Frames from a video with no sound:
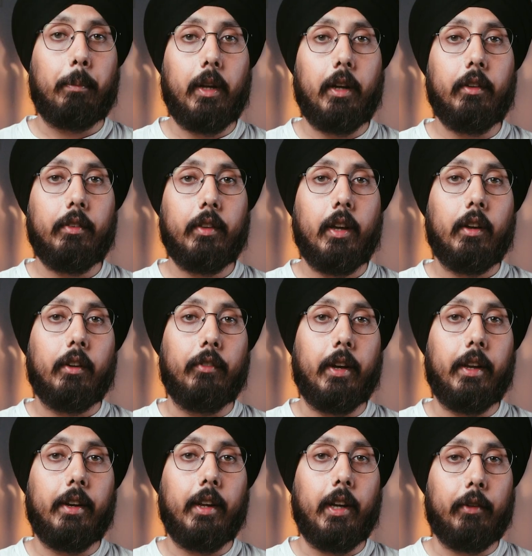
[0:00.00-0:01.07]
Plus,
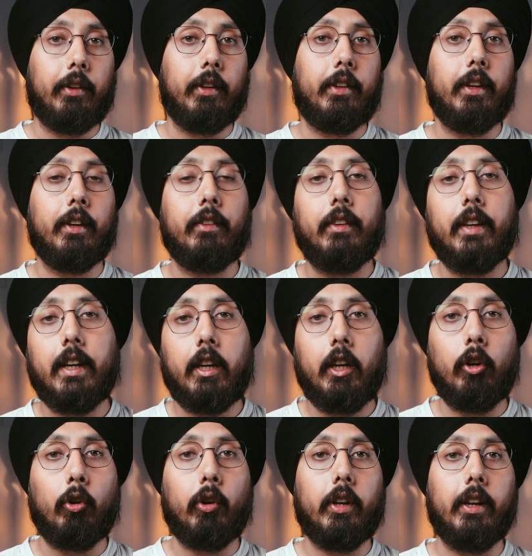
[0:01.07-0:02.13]
when everything's
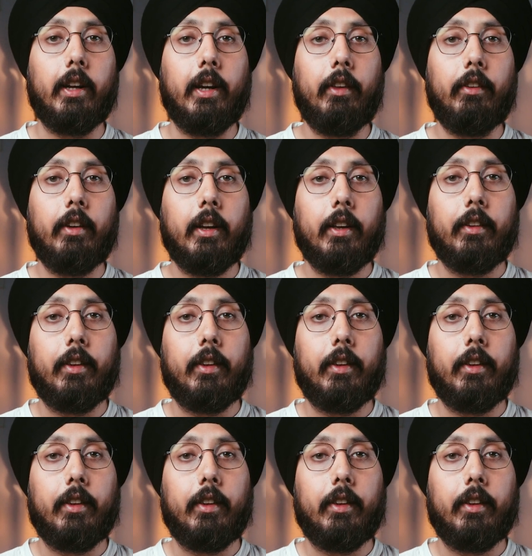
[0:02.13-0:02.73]
neatly organized,